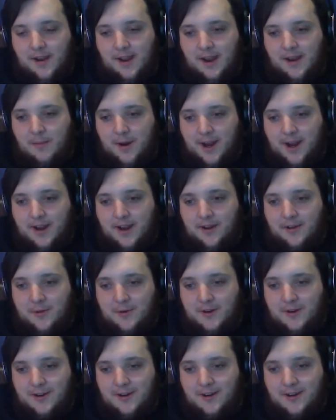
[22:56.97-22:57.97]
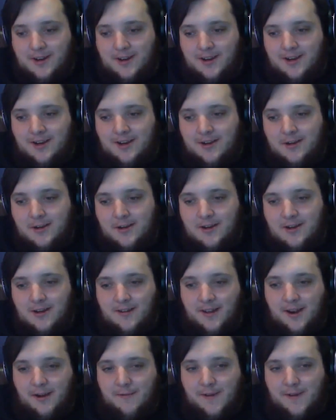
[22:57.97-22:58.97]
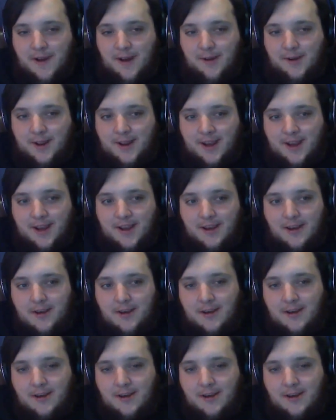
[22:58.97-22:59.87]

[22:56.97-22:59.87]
had to buy another one, and then I found it again.